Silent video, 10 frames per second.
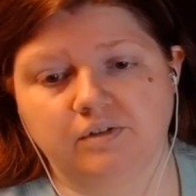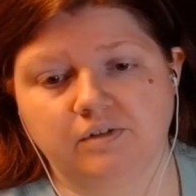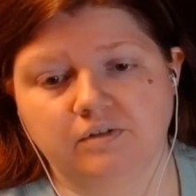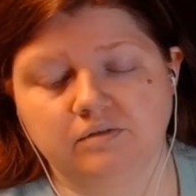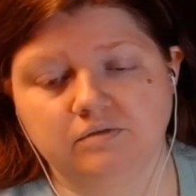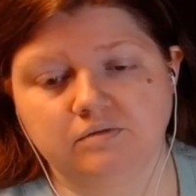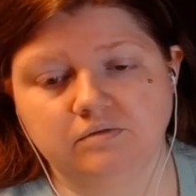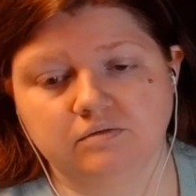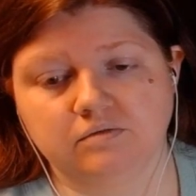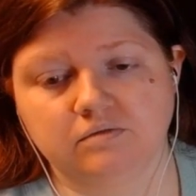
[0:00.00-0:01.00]

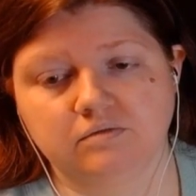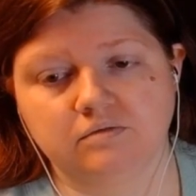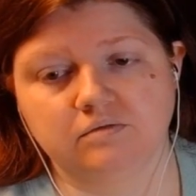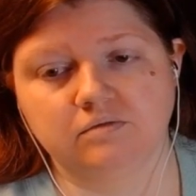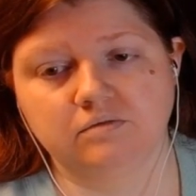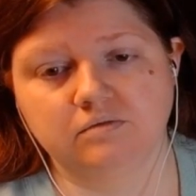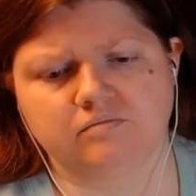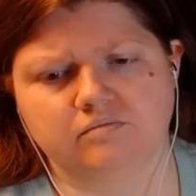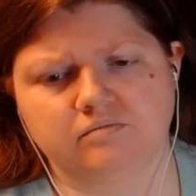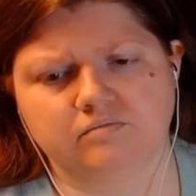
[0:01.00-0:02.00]

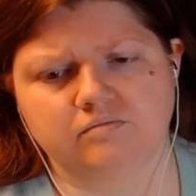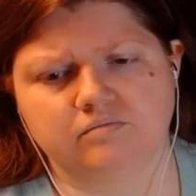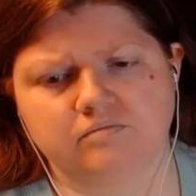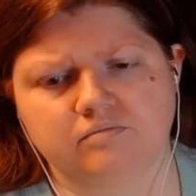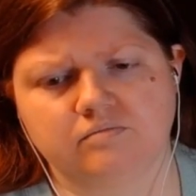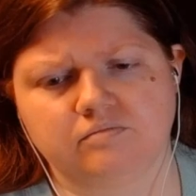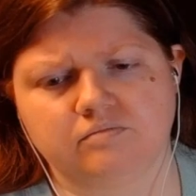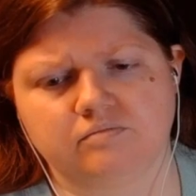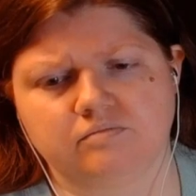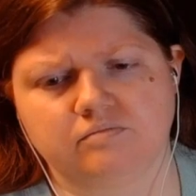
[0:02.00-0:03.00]

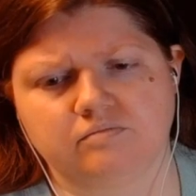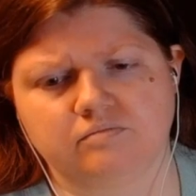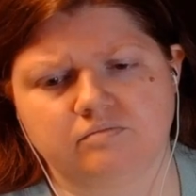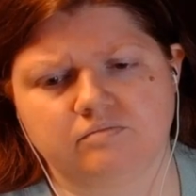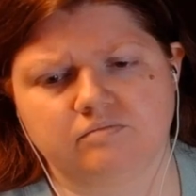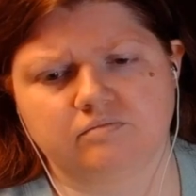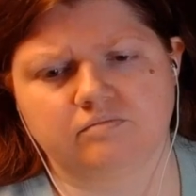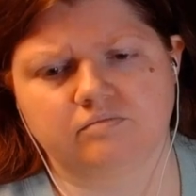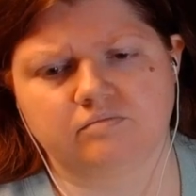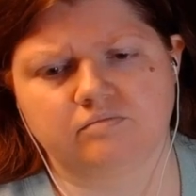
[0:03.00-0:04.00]

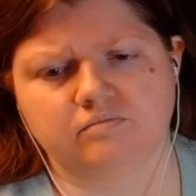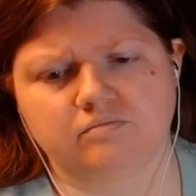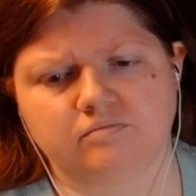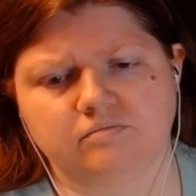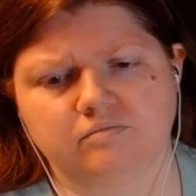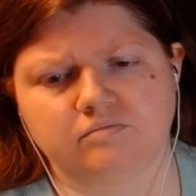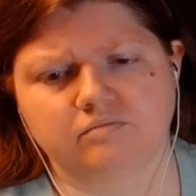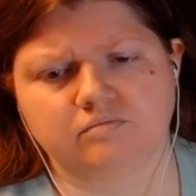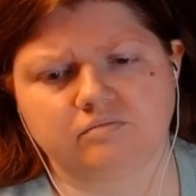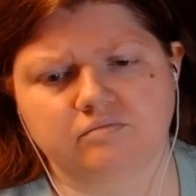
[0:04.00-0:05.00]

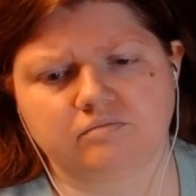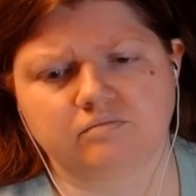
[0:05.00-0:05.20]
No words are spoken by the person on screen.